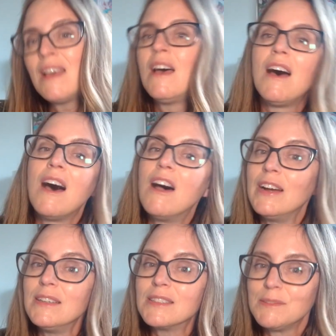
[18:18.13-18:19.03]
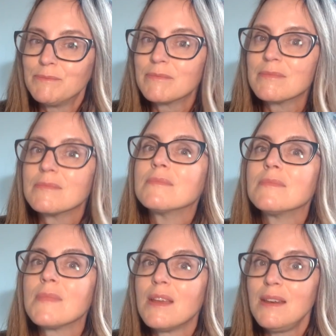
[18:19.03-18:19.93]
all right,
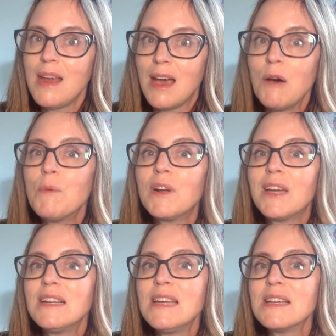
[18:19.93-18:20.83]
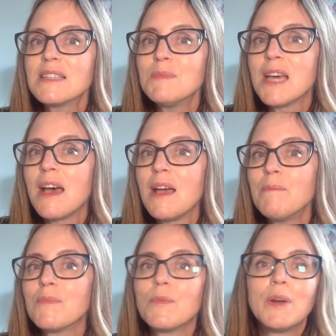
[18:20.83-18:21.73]
now we're going to take some
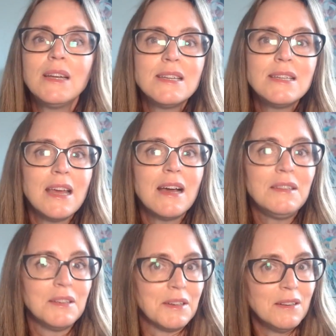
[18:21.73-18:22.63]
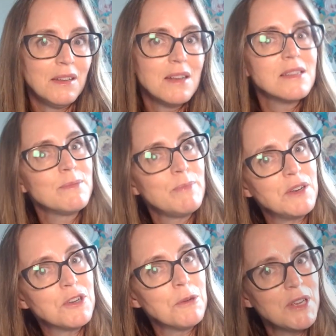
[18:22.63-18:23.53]
time. We're going to take a little
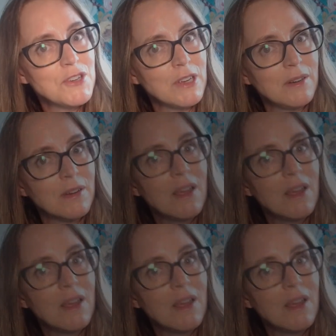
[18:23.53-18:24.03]
spintermission.